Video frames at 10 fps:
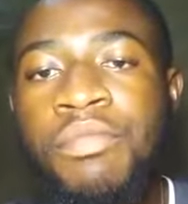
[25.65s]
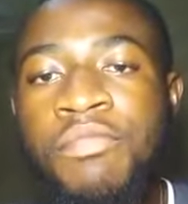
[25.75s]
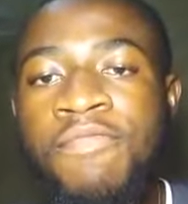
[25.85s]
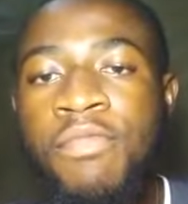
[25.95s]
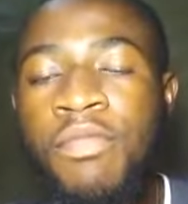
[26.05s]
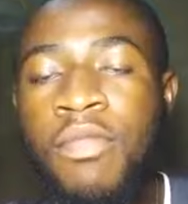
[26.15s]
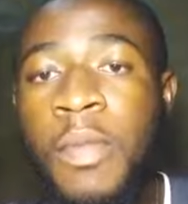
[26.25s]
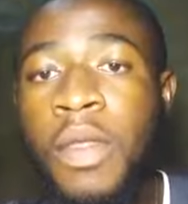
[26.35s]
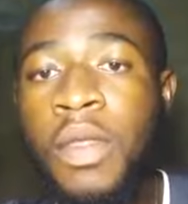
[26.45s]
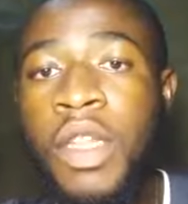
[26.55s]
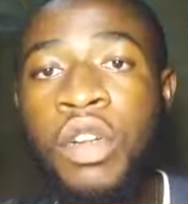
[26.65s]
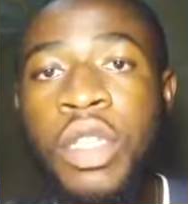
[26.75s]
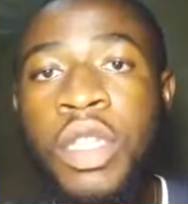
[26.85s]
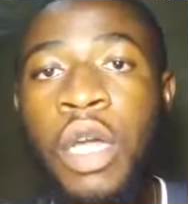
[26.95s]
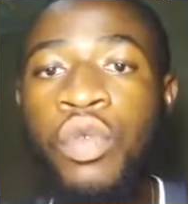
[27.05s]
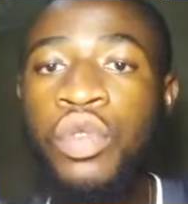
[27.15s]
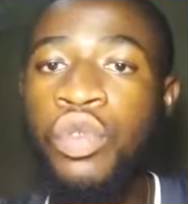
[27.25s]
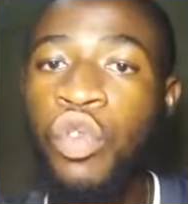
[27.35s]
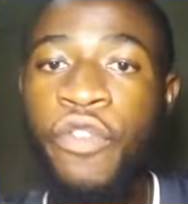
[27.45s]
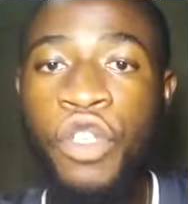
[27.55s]
The reason I want to
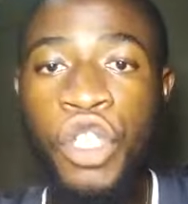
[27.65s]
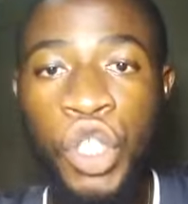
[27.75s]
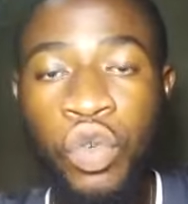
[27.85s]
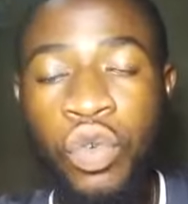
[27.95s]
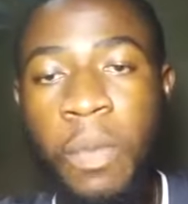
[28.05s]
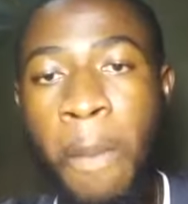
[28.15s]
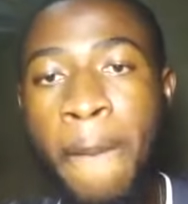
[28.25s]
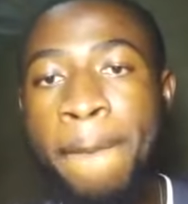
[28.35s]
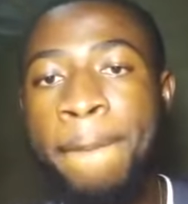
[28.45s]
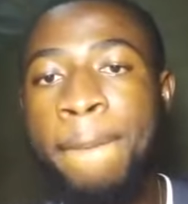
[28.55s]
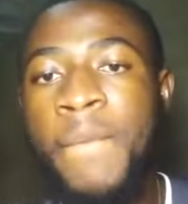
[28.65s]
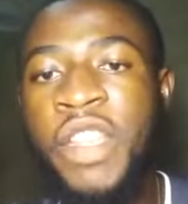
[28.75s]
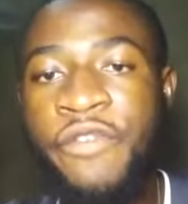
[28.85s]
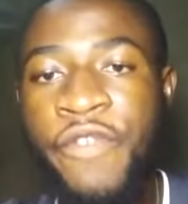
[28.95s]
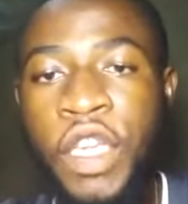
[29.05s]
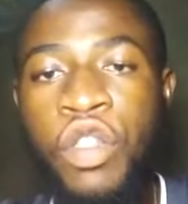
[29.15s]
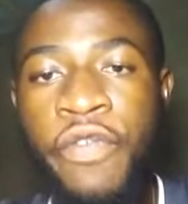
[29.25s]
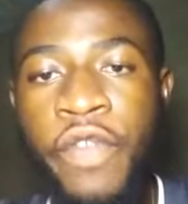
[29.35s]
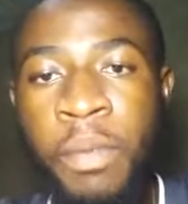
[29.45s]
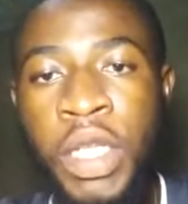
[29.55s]
go for this show, The Face of
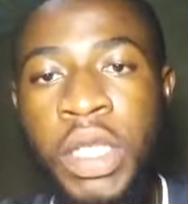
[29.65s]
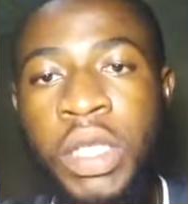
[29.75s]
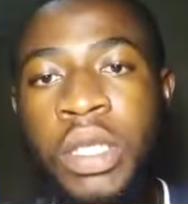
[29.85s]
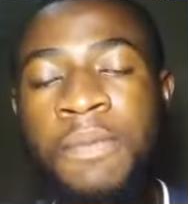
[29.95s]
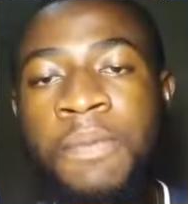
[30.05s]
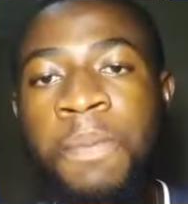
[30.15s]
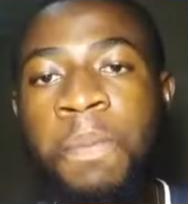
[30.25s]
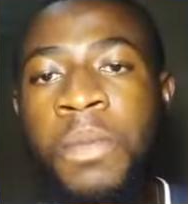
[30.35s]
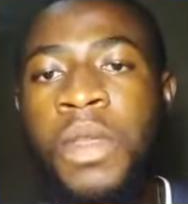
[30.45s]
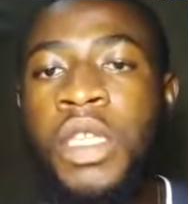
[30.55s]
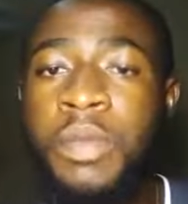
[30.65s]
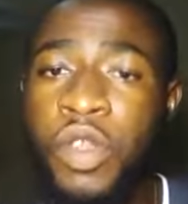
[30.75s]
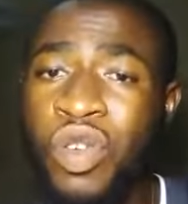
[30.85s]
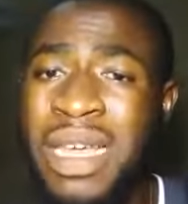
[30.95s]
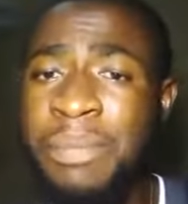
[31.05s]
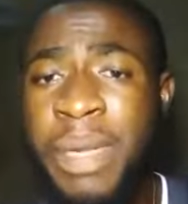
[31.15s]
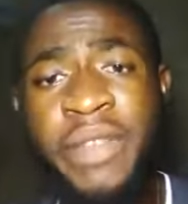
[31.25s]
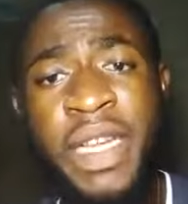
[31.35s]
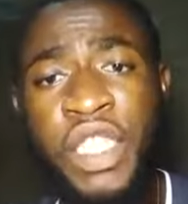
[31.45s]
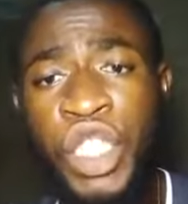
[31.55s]
Images, is because I
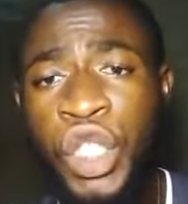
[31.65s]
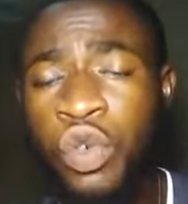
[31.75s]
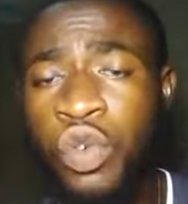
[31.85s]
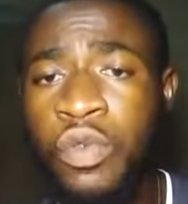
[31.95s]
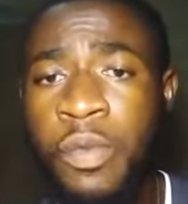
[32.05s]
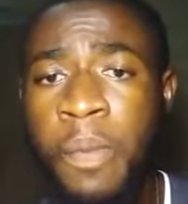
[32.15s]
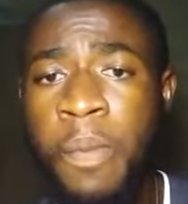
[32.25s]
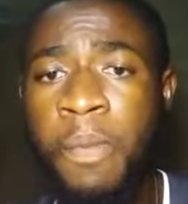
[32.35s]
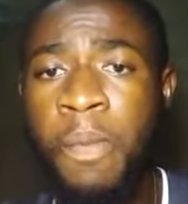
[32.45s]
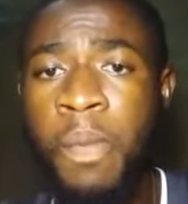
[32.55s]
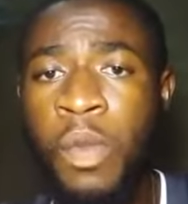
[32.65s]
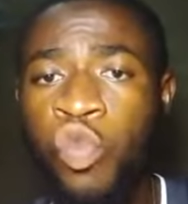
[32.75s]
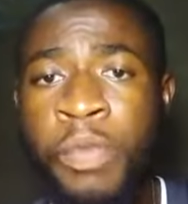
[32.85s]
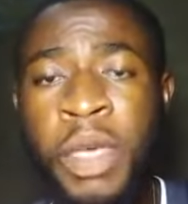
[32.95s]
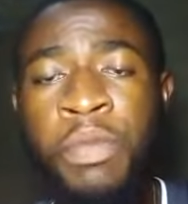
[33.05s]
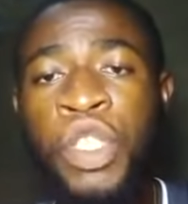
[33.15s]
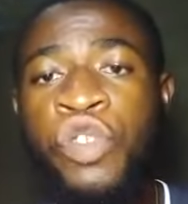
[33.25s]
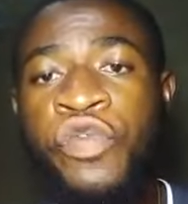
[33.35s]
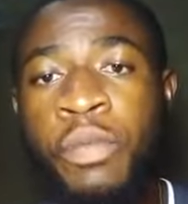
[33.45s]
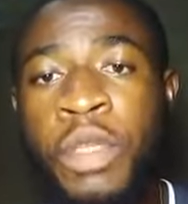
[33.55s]
believe that this show will be a
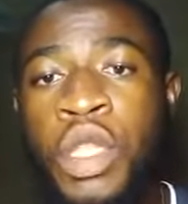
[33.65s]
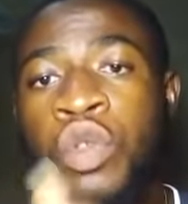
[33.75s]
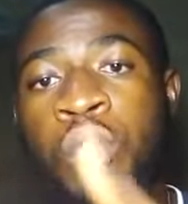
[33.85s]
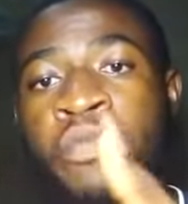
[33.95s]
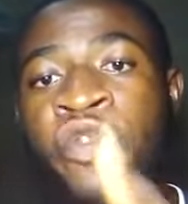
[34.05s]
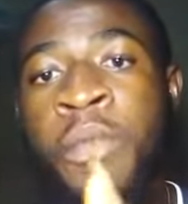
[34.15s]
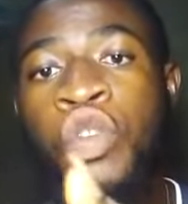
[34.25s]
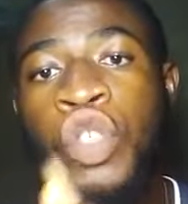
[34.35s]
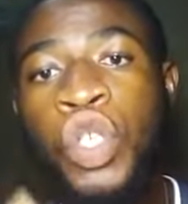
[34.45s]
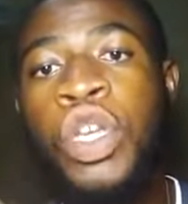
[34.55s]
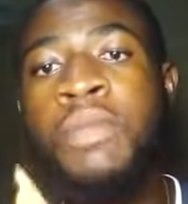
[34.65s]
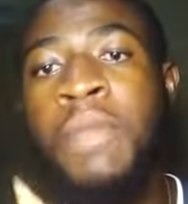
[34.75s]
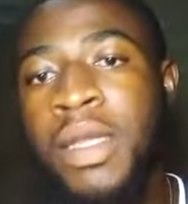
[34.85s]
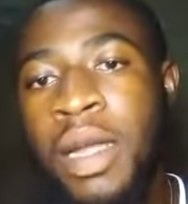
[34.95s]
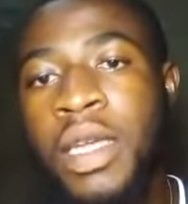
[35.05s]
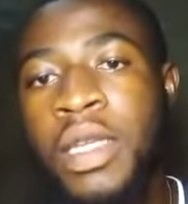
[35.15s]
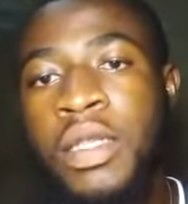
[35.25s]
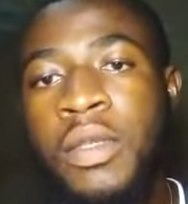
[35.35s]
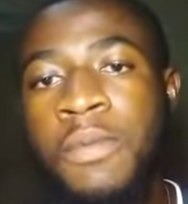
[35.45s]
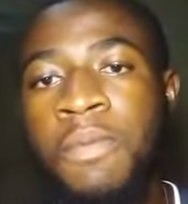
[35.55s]
medium for me to showcase my
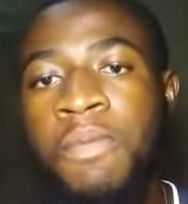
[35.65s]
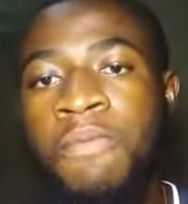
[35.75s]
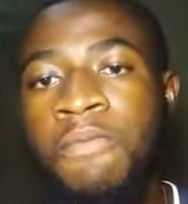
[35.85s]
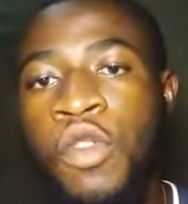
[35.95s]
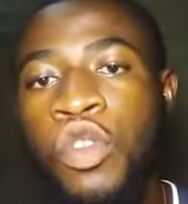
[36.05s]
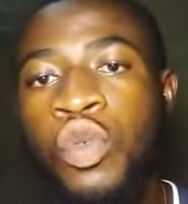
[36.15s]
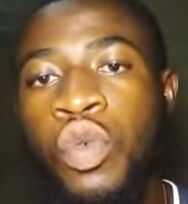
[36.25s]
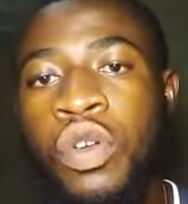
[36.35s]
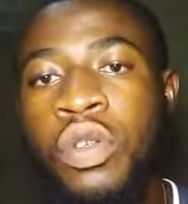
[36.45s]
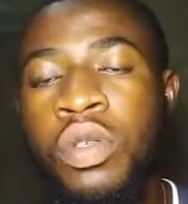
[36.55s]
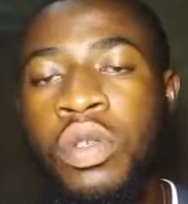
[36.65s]
talent to the world.